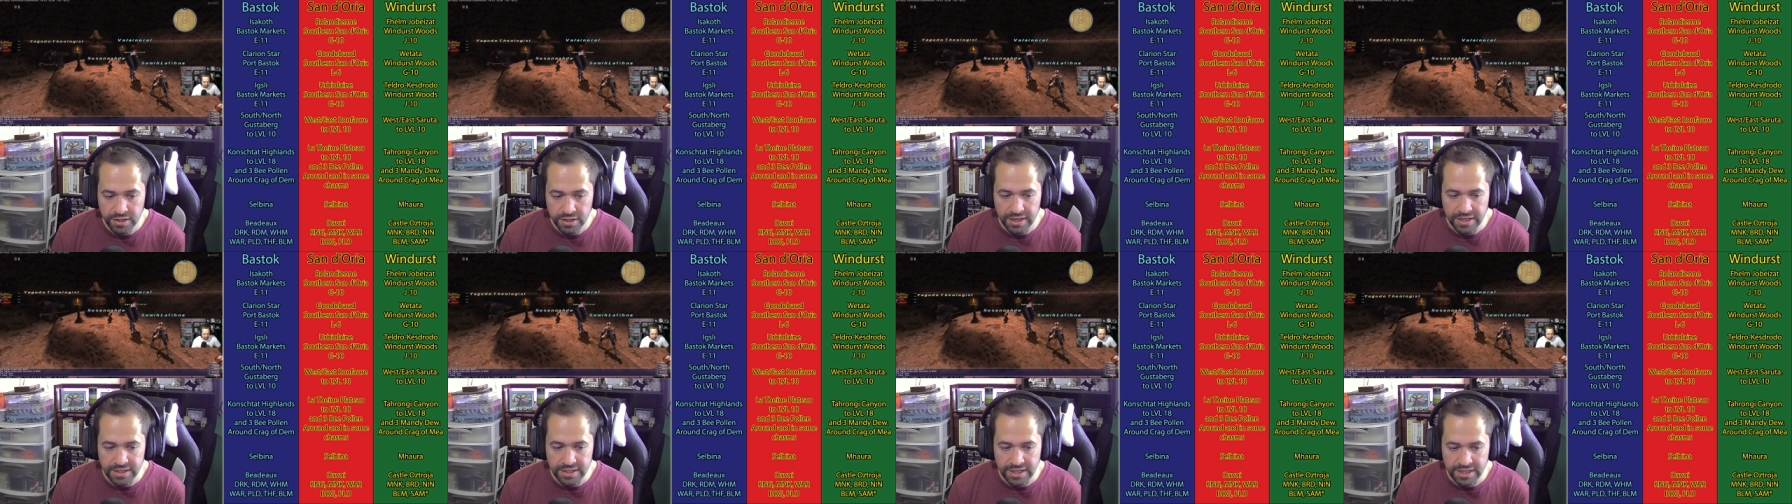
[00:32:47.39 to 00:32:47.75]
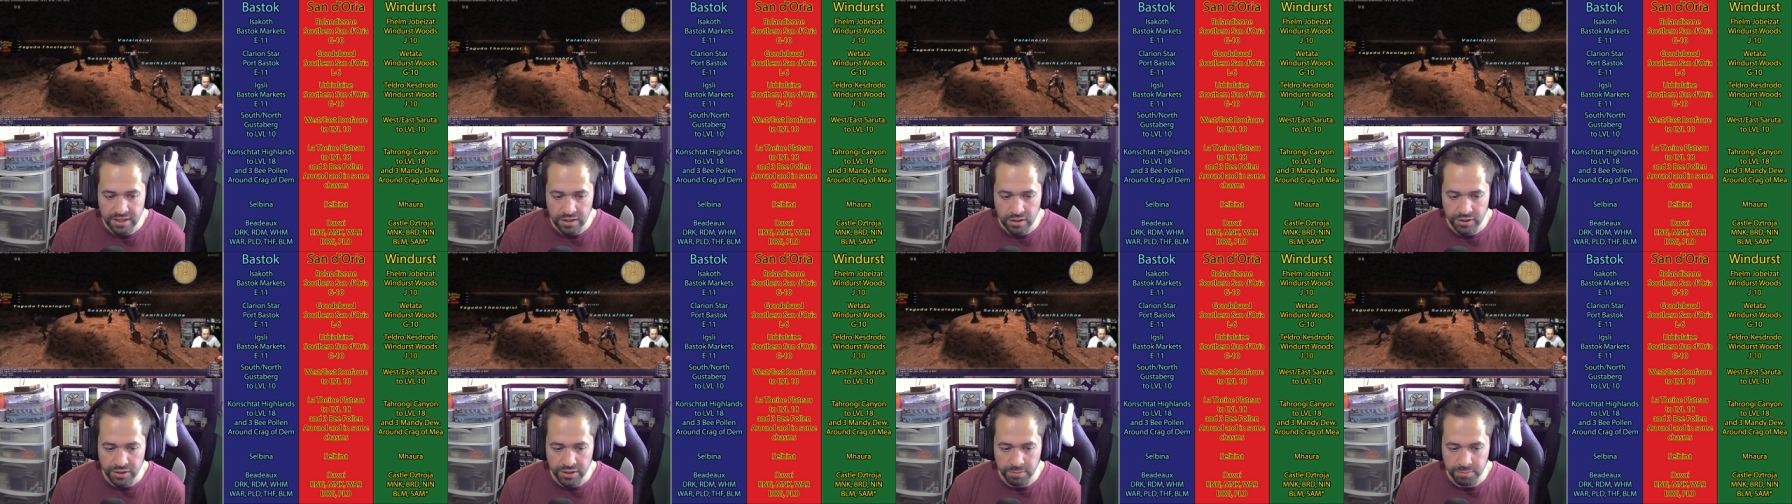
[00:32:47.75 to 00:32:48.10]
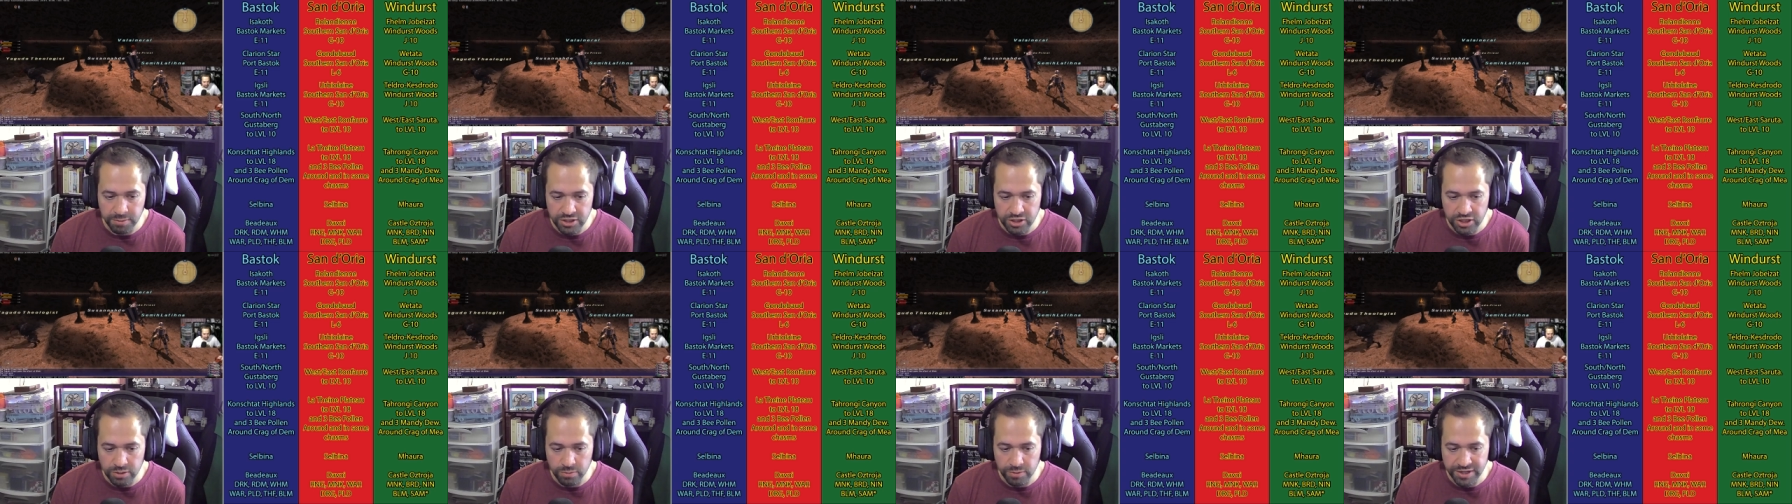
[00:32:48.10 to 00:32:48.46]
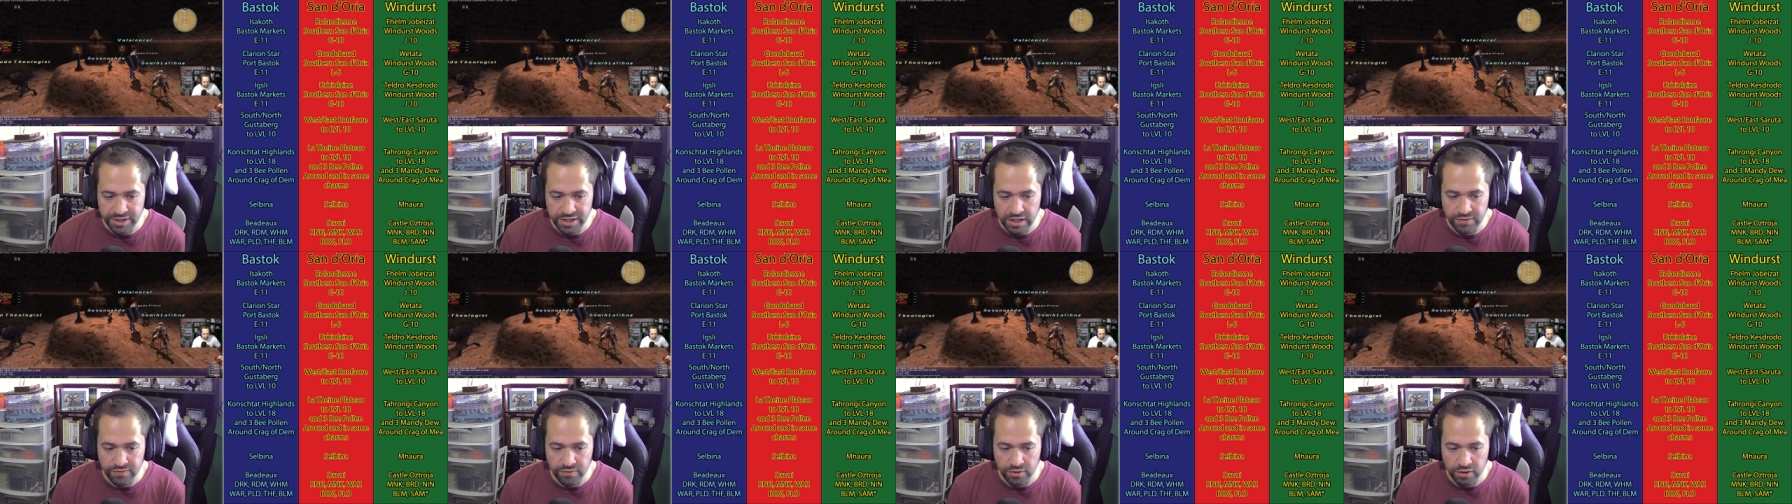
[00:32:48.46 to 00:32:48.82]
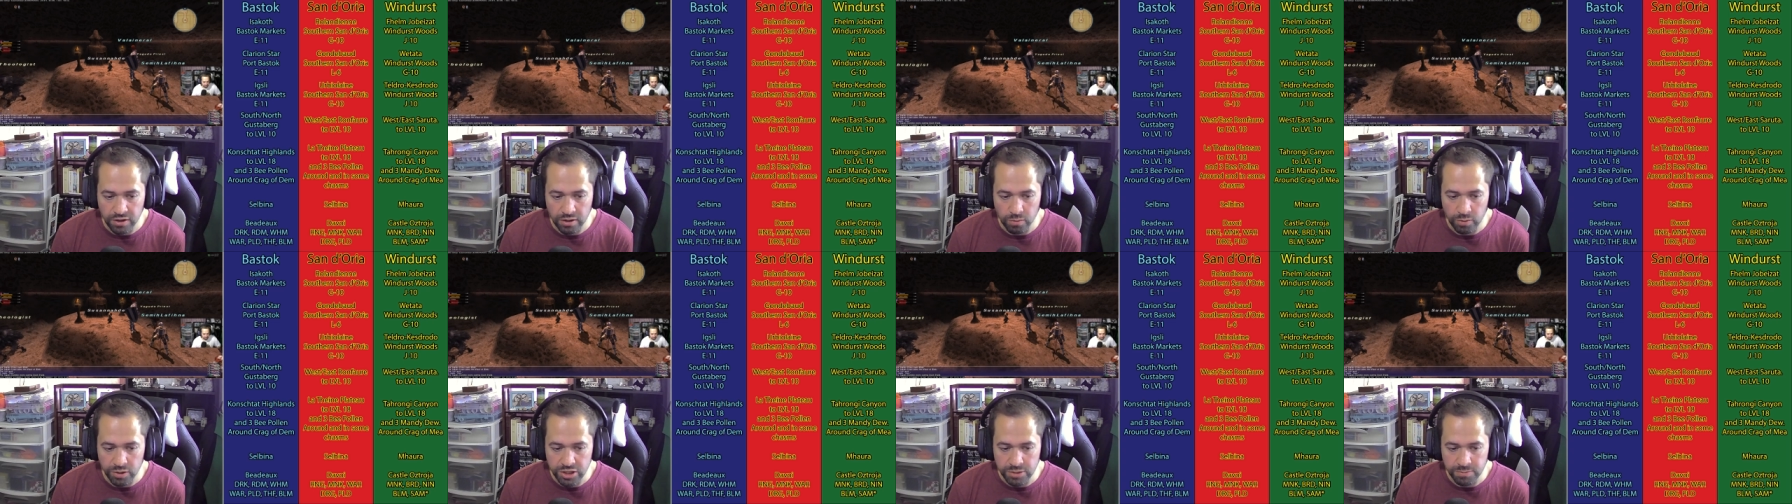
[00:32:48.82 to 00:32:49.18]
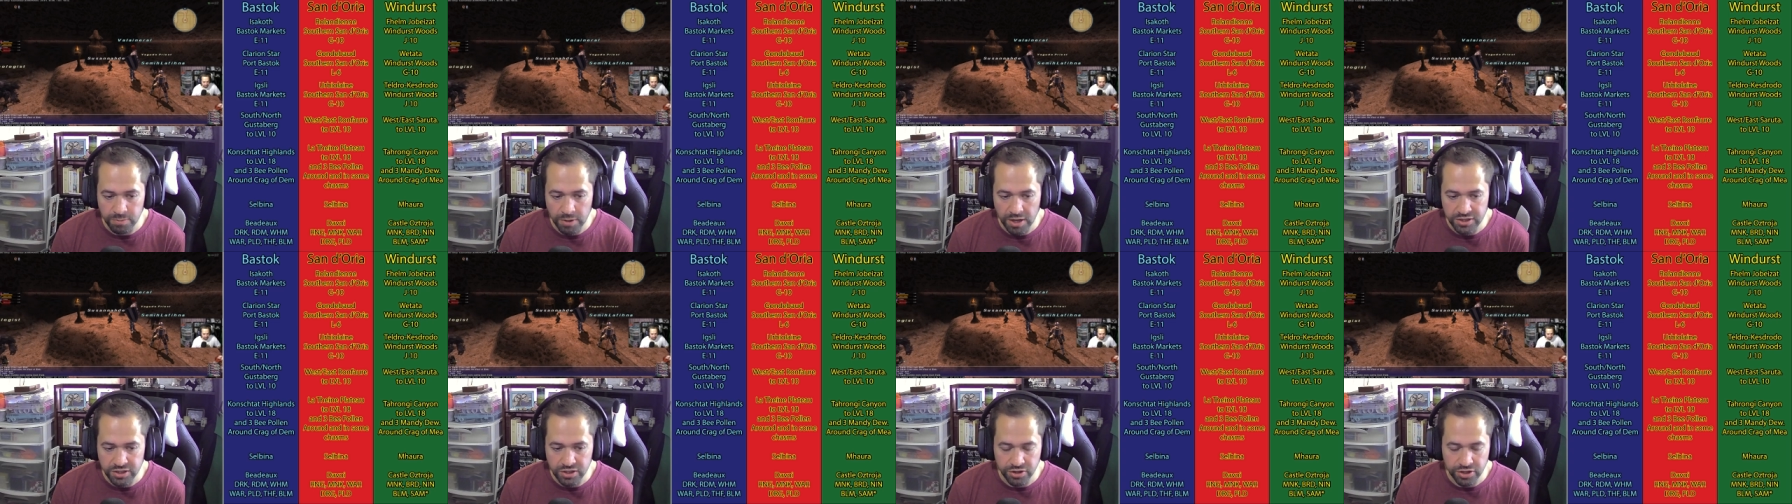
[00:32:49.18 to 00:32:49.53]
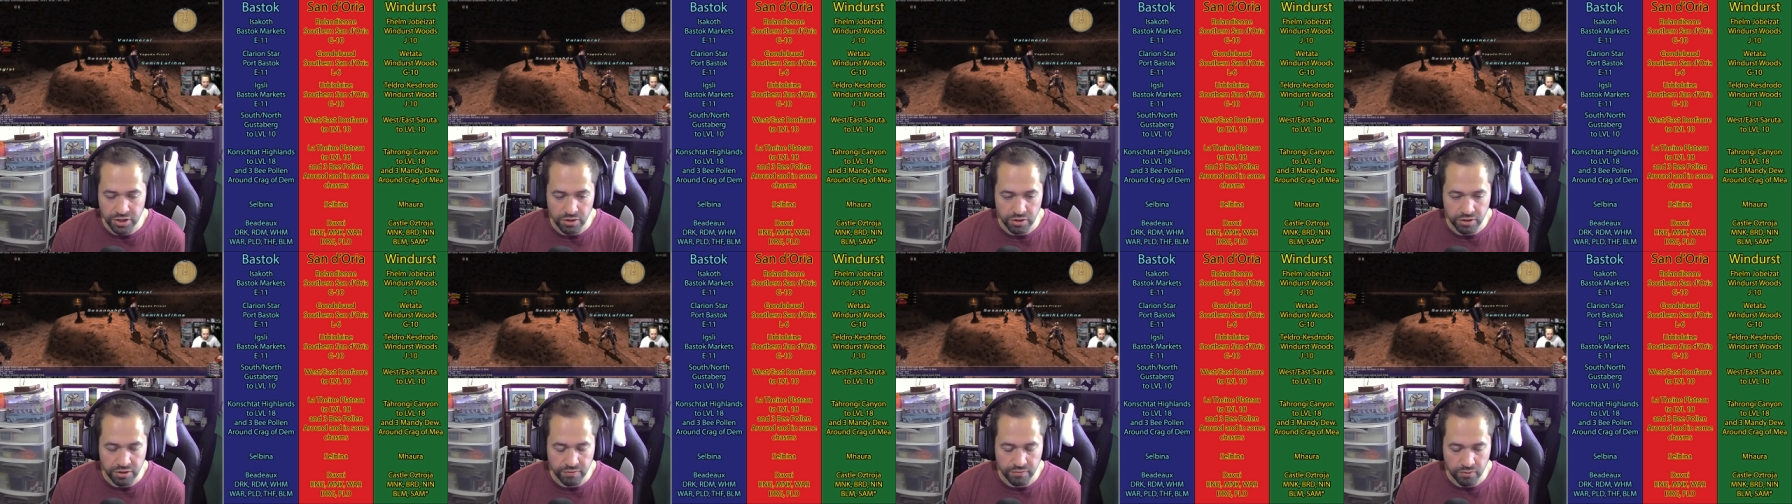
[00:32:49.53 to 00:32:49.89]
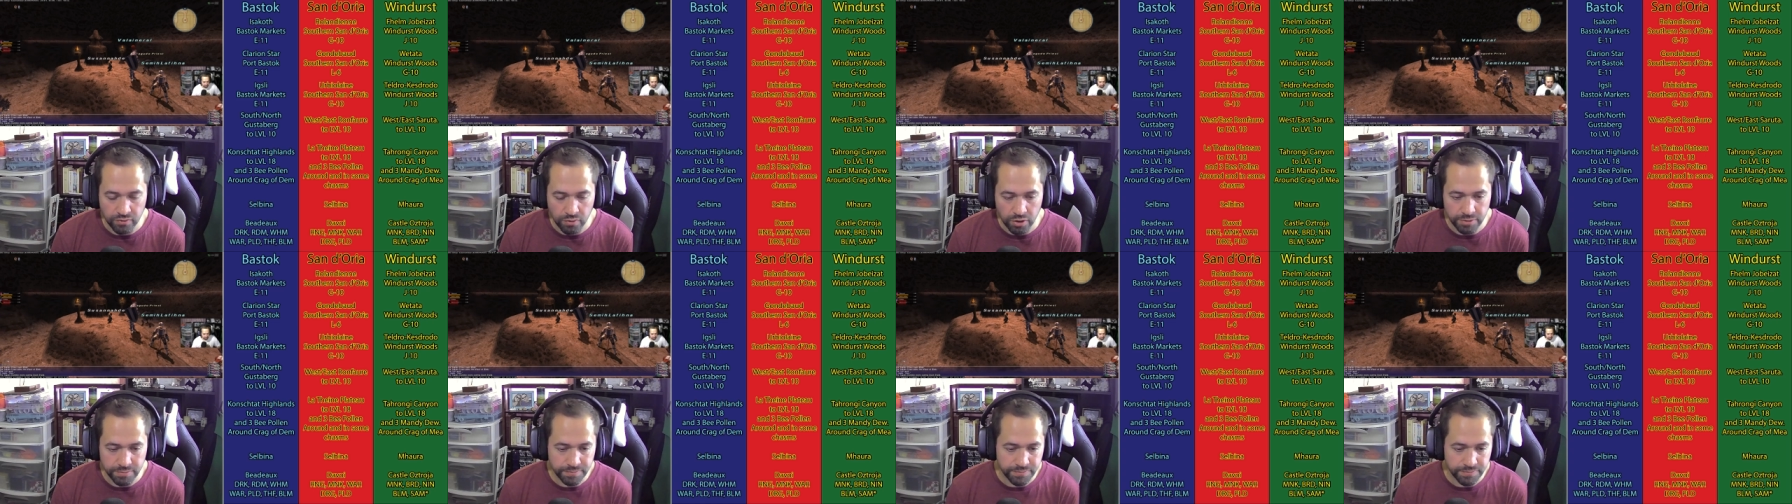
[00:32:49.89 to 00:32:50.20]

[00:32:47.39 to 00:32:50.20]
and take a look at BG Wiki for which monster you're looking for.